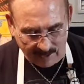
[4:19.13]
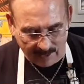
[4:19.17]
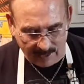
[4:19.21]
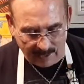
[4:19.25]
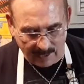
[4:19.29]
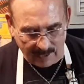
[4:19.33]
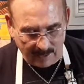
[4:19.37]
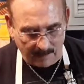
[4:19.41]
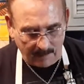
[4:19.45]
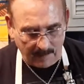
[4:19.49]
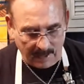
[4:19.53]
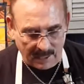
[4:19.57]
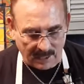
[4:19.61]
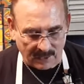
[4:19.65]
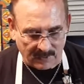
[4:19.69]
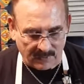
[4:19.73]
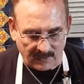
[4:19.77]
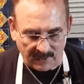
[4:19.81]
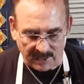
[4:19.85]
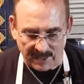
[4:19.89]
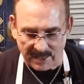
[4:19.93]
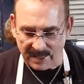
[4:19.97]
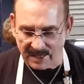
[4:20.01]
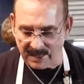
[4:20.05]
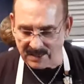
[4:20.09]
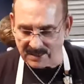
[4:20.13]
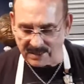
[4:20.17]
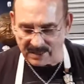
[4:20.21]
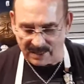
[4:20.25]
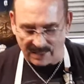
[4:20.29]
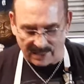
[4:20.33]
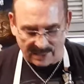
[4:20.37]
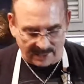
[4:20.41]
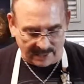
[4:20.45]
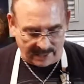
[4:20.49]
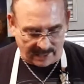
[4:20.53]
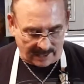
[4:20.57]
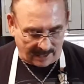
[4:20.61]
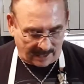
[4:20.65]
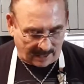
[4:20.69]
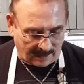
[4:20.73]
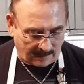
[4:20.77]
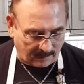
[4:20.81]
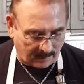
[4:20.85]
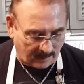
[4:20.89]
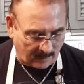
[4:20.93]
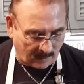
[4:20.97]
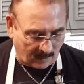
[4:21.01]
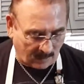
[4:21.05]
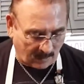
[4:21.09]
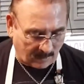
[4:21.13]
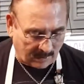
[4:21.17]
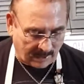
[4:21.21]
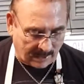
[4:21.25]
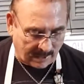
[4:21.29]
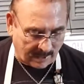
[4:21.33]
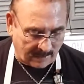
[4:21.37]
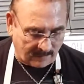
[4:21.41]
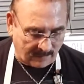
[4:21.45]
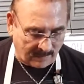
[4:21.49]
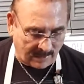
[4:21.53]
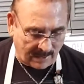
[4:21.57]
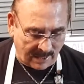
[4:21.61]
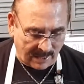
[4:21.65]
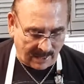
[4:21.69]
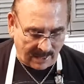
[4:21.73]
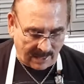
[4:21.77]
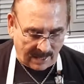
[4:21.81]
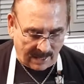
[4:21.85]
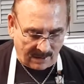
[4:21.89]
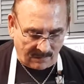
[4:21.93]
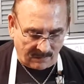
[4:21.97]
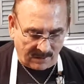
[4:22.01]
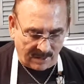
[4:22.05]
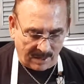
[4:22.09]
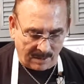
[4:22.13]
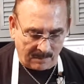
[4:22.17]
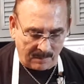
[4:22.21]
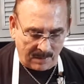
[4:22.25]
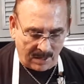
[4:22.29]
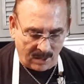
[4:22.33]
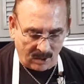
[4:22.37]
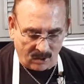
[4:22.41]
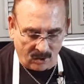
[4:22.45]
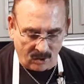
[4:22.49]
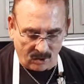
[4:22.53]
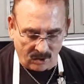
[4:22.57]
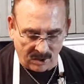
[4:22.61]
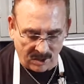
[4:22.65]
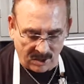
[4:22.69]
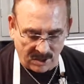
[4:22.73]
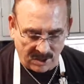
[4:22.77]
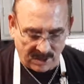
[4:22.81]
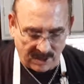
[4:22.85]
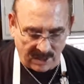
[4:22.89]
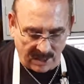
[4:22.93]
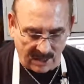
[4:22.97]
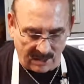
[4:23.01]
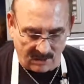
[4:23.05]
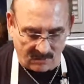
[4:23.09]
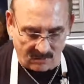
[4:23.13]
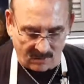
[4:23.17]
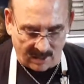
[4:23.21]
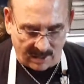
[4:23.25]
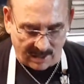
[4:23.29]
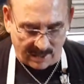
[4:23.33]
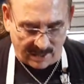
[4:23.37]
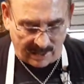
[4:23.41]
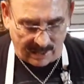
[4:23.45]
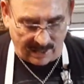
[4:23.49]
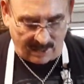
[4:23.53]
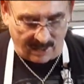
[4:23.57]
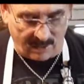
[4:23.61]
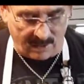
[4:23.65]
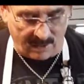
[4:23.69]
It makes for easy cleanup, okay? I've got my cookie sheet right here,